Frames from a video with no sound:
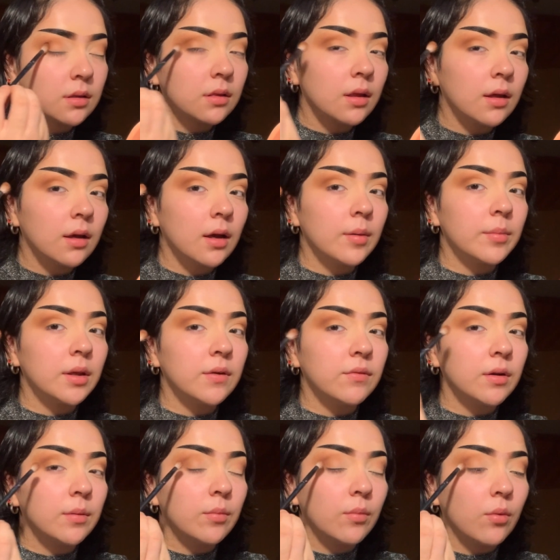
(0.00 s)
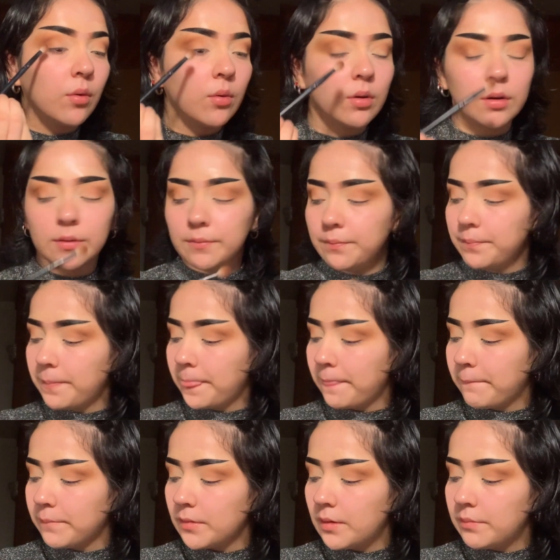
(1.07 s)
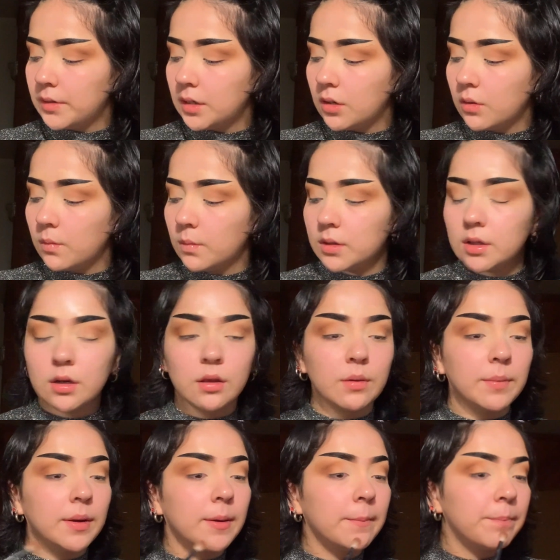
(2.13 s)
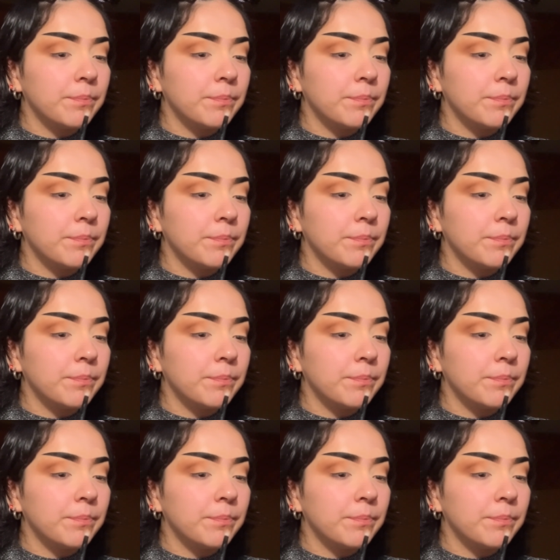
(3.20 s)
thing up even more. I'm gonna go in with another bit,